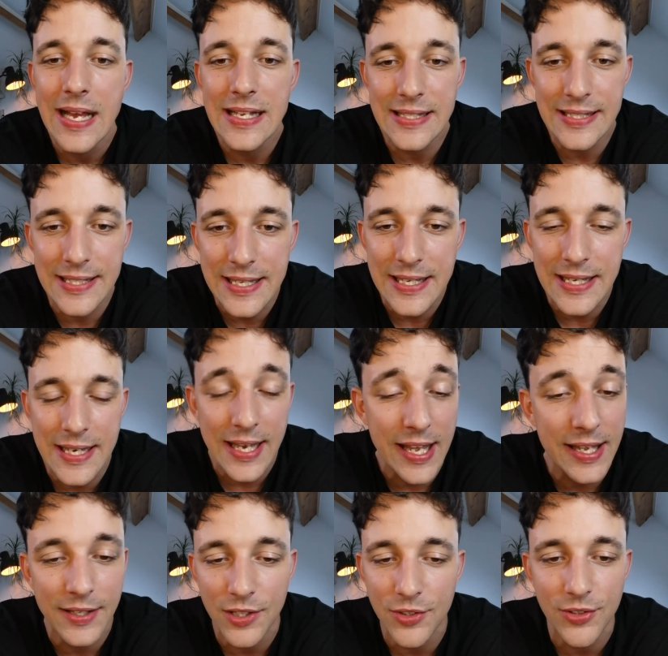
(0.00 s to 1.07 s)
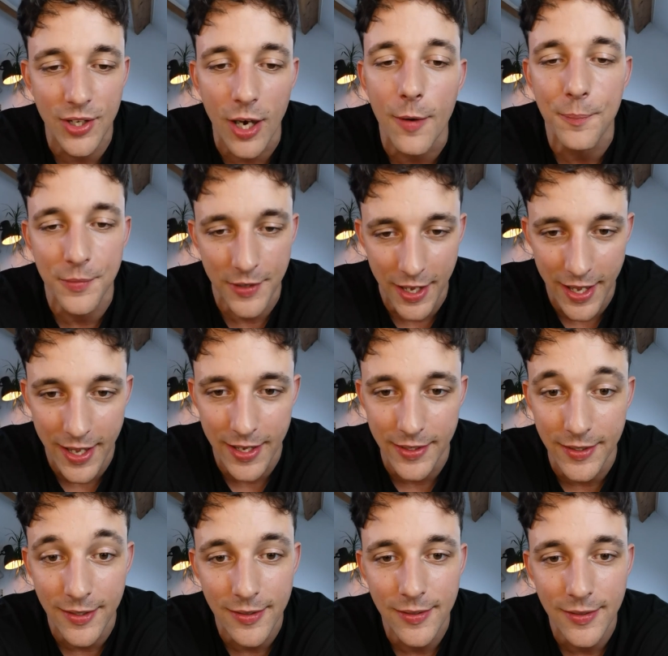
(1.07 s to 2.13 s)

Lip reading: Z in the top 10.